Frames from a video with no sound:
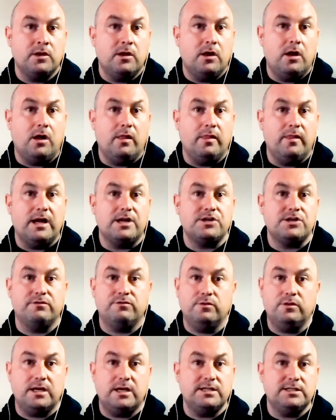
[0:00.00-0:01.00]
on that. If
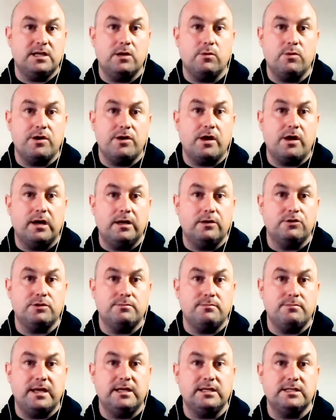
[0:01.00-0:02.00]
they say we're not allowed to
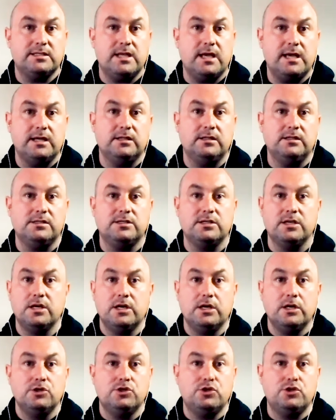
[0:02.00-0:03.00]
make sales
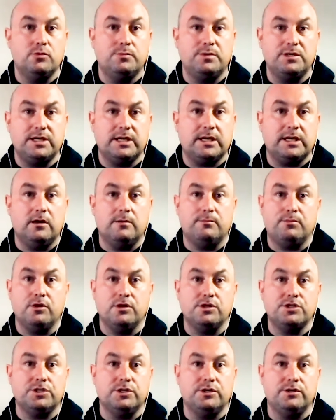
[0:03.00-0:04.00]
to a particular
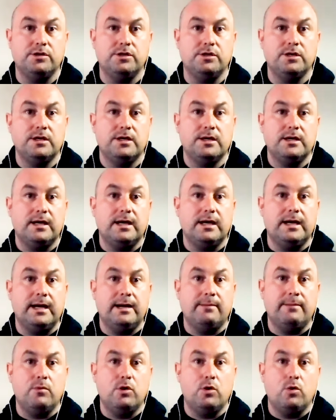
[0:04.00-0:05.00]
person,
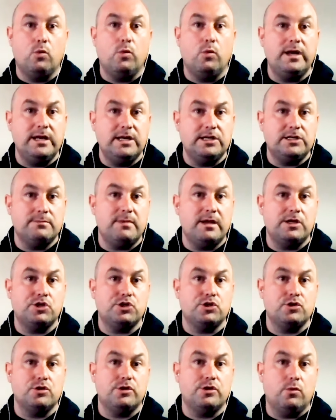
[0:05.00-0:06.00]
we need to make
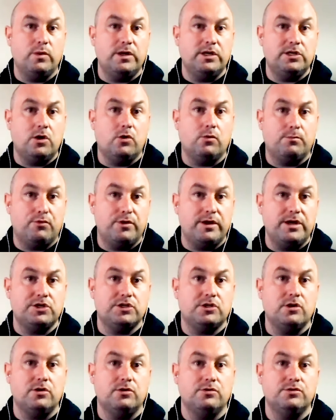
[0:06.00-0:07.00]
sure that we don't breach
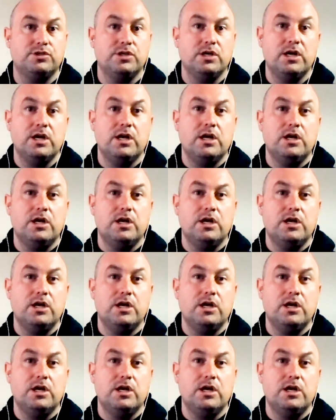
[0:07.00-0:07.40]
those.